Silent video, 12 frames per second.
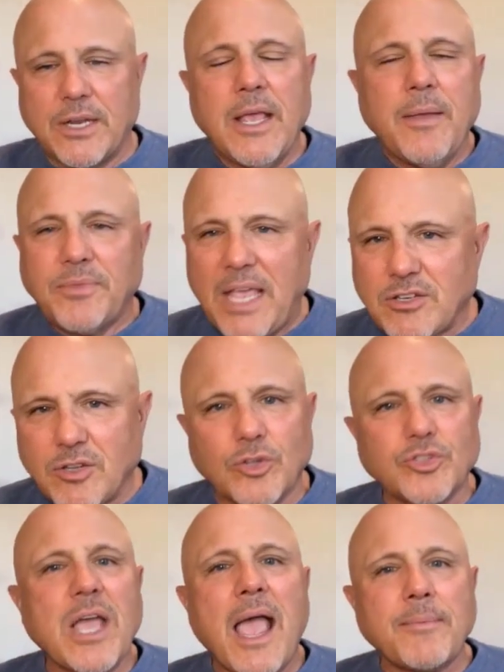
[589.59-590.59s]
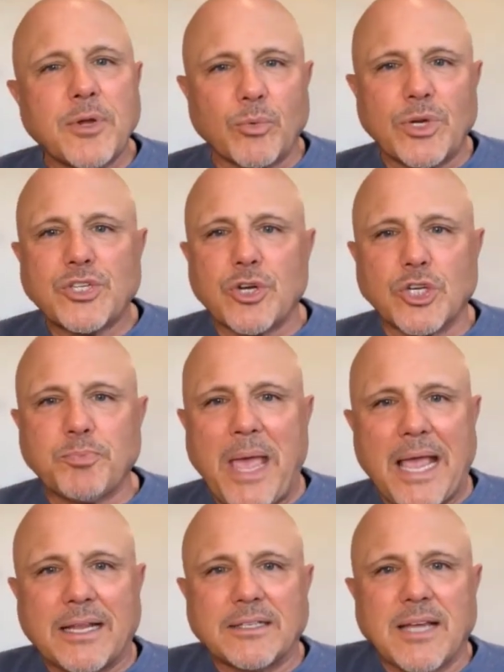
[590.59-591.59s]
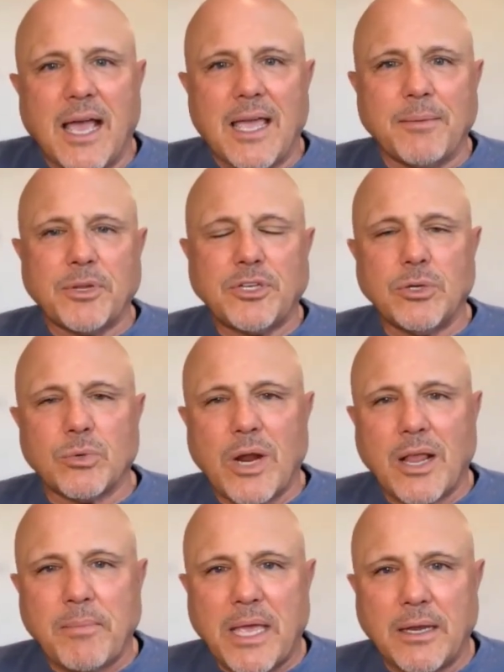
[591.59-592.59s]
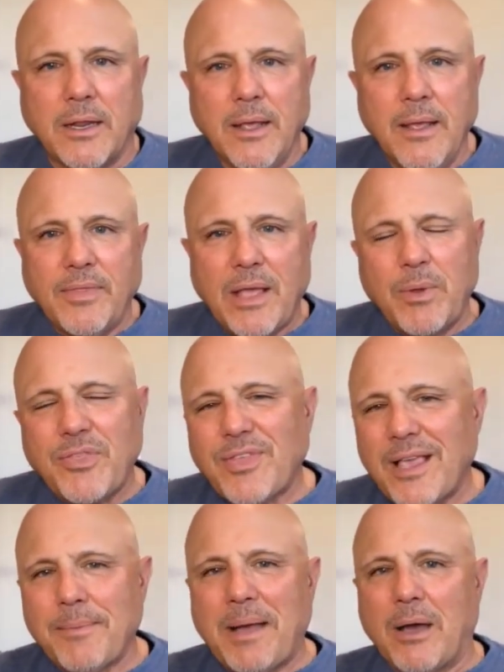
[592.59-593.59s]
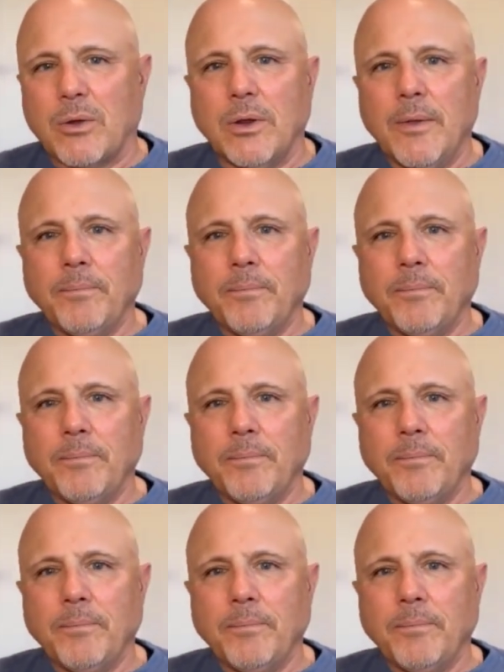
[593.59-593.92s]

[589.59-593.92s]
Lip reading: It takes a little time to research back in time, but do you recommend that we think about